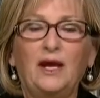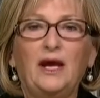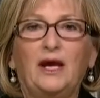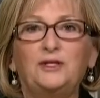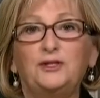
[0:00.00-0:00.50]

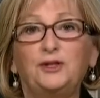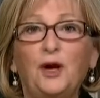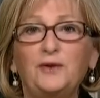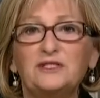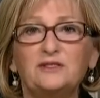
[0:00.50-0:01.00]
And do you
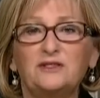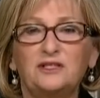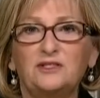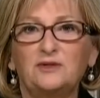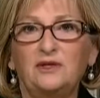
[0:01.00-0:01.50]
know it still
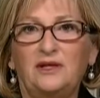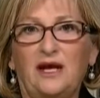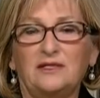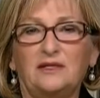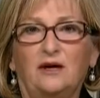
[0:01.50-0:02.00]
sits on the
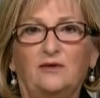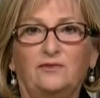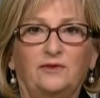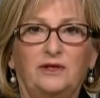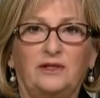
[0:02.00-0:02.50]
desk
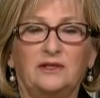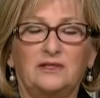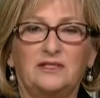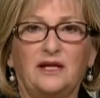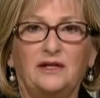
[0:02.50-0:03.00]
over in the
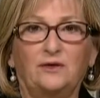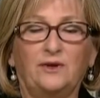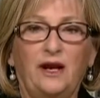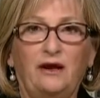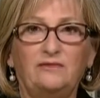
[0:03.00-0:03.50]
Senate
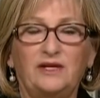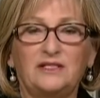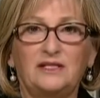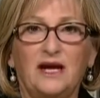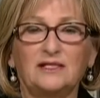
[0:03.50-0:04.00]
on Harry
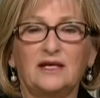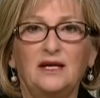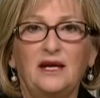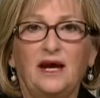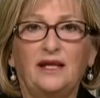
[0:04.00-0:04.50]
Reid's desk?
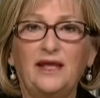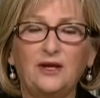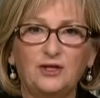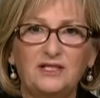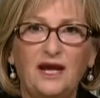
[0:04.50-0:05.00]
And they
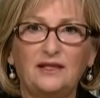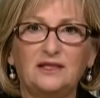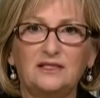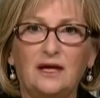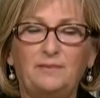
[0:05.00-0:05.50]
could take
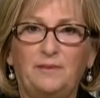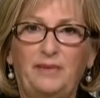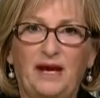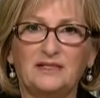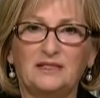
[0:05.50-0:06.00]
this up and
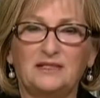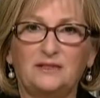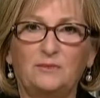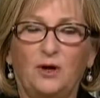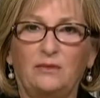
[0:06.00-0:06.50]
pass this
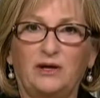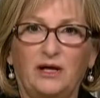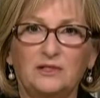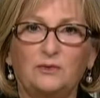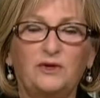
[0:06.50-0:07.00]
tomorrow
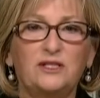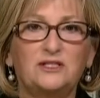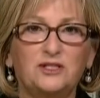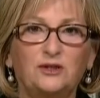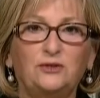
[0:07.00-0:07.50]
because we
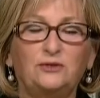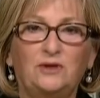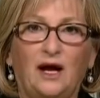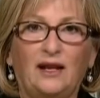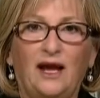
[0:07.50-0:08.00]
still do
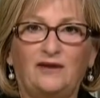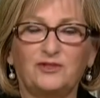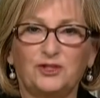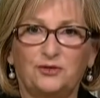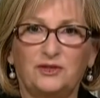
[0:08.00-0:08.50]
not have
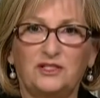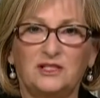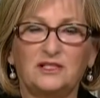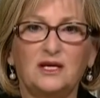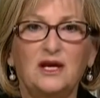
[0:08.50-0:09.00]

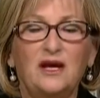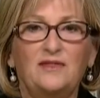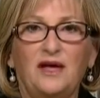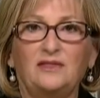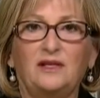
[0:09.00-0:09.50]
assurances
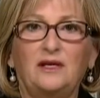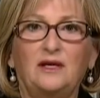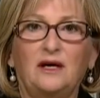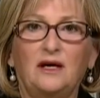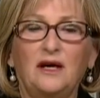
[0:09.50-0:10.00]
that
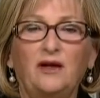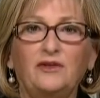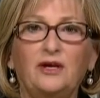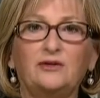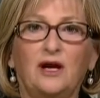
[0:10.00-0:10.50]
the
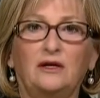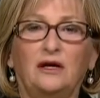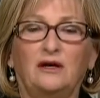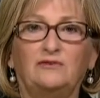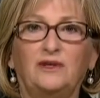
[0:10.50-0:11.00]

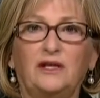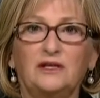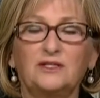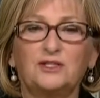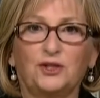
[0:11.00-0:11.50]
Healthcare.gov
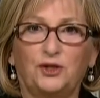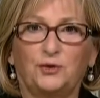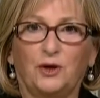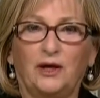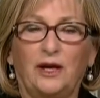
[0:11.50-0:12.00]
is
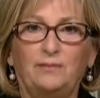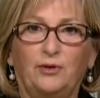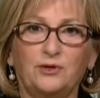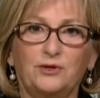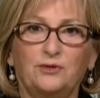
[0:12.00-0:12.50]
secure and
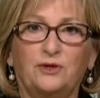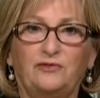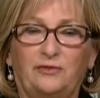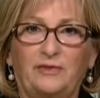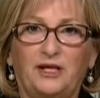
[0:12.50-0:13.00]
personal
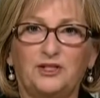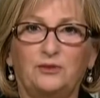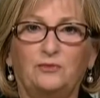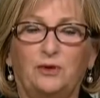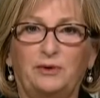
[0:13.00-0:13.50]

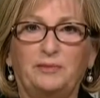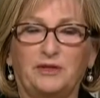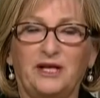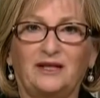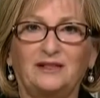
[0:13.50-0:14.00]
information will be protected.